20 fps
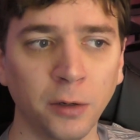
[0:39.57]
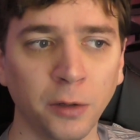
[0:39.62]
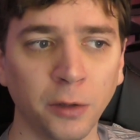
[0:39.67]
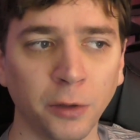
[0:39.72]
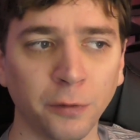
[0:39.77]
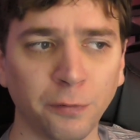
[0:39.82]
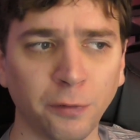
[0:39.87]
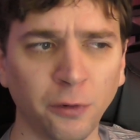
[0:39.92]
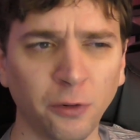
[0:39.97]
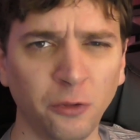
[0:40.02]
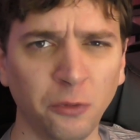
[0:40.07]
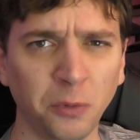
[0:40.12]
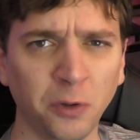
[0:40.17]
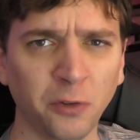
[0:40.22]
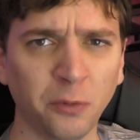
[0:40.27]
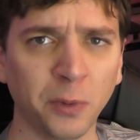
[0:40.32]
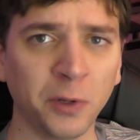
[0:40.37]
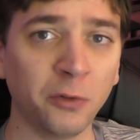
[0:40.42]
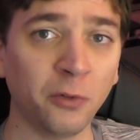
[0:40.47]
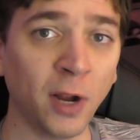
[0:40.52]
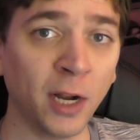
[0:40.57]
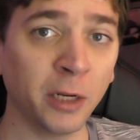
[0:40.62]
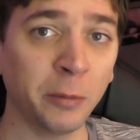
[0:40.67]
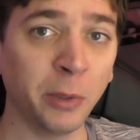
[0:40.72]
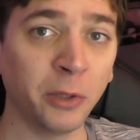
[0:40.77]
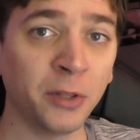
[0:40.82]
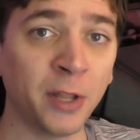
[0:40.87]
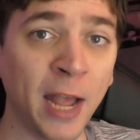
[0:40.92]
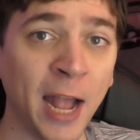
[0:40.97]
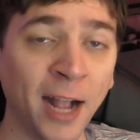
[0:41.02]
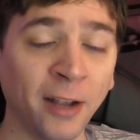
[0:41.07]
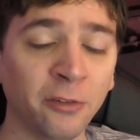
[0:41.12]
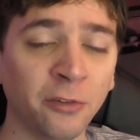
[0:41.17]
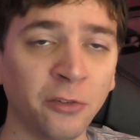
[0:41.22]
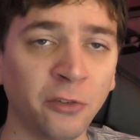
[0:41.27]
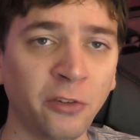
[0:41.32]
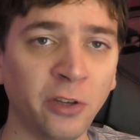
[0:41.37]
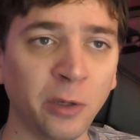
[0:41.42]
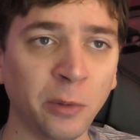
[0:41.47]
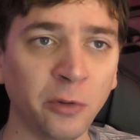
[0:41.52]
The first was when trying to build an
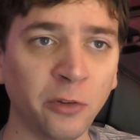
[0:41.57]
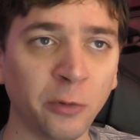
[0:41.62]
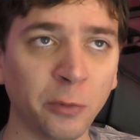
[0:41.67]
action sequence,